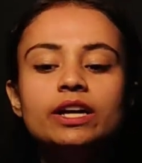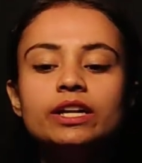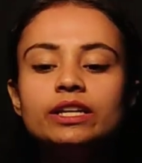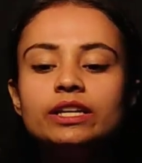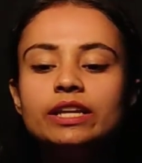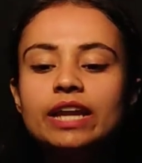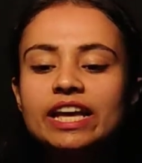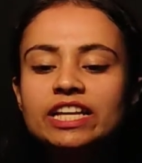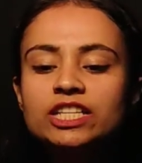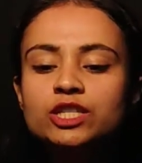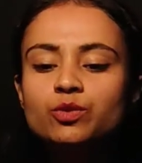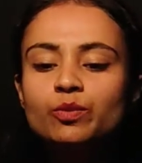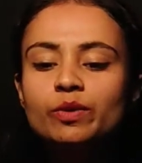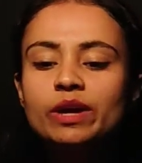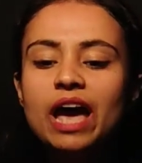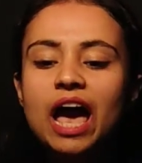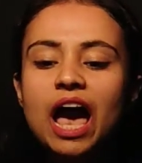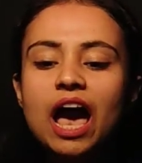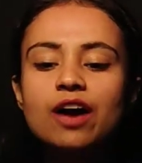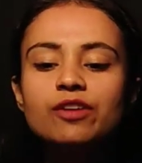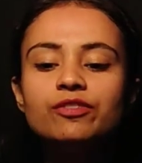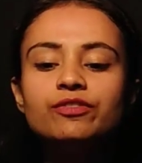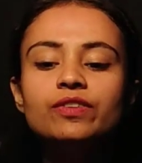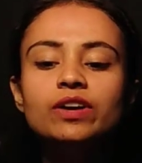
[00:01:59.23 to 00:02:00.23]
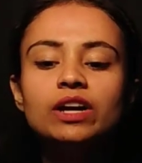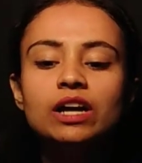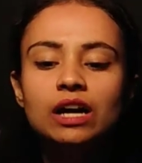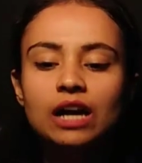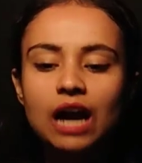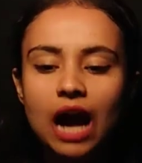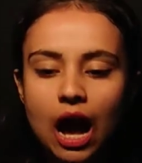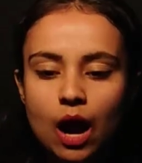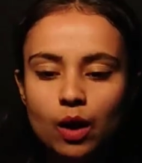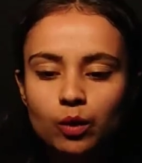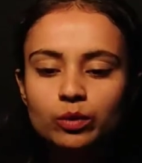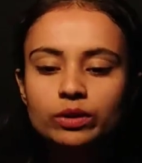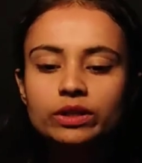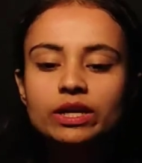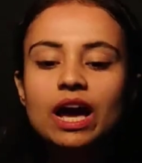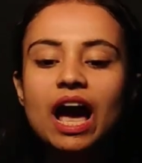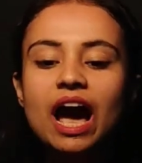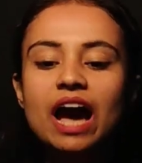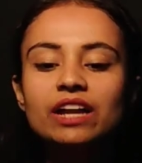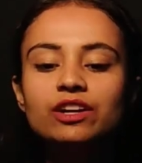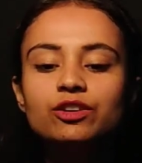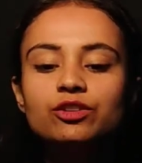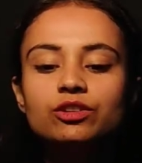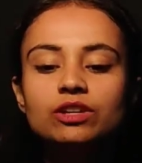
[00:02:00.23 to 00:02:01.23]
Next we have count
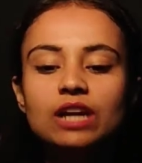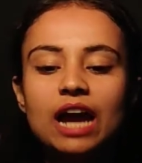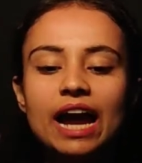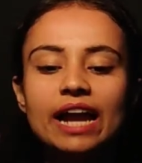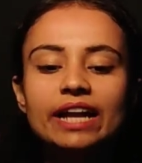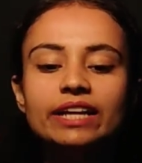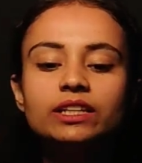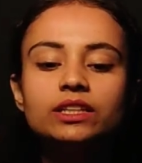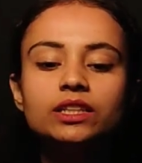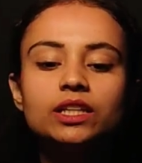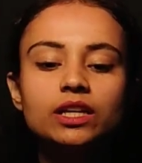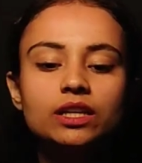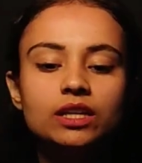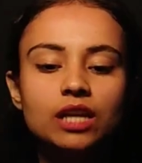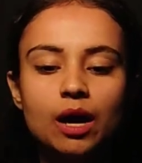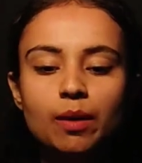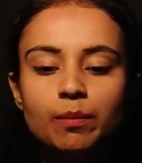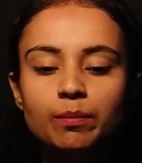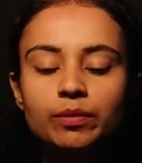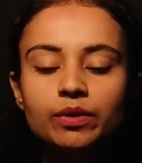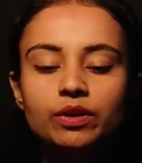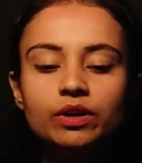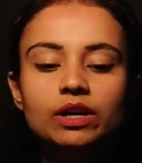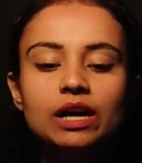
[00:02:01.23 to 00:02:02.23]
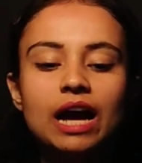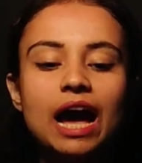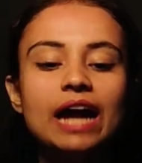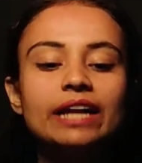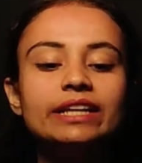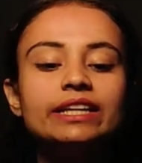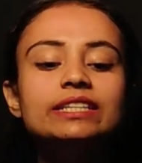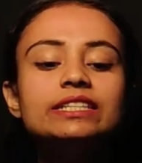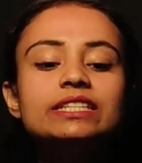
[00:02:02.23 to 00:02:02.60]
and write the number and